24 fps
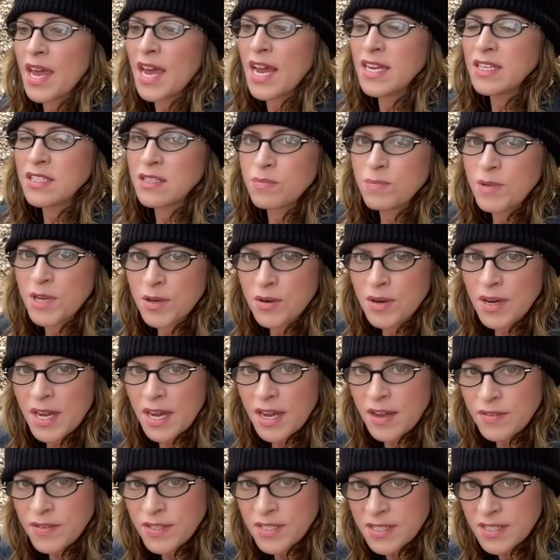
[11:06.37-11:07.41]
a spirit
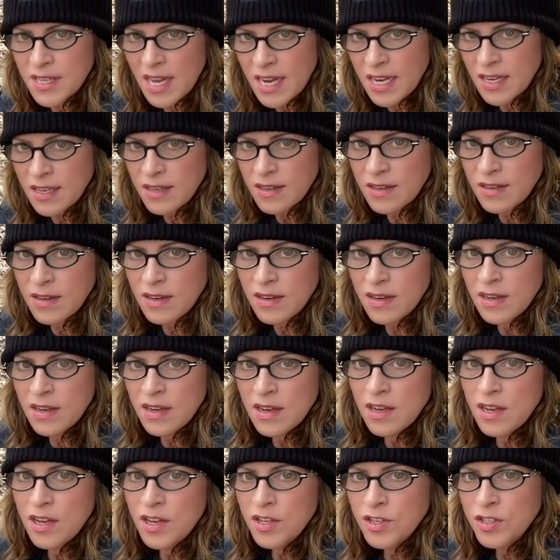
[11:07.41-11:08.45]
of Satan.
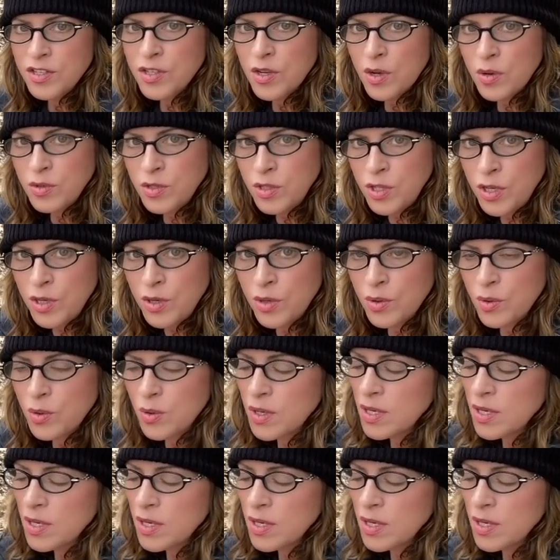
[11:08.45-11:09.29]
So two,